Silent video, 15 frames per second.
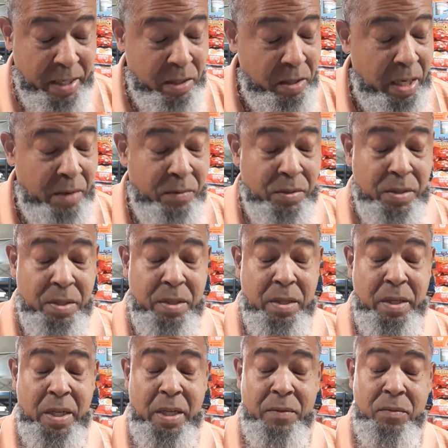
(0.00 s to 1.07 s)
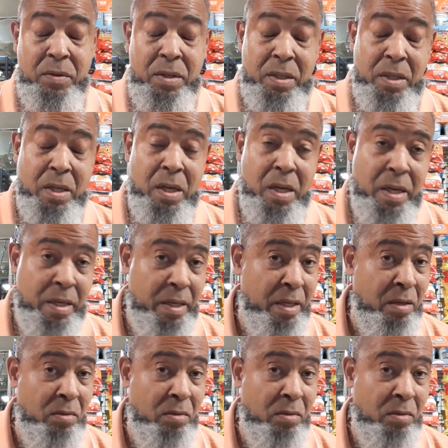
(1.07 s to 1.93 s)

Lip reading: Oh, I was a slave on this continent.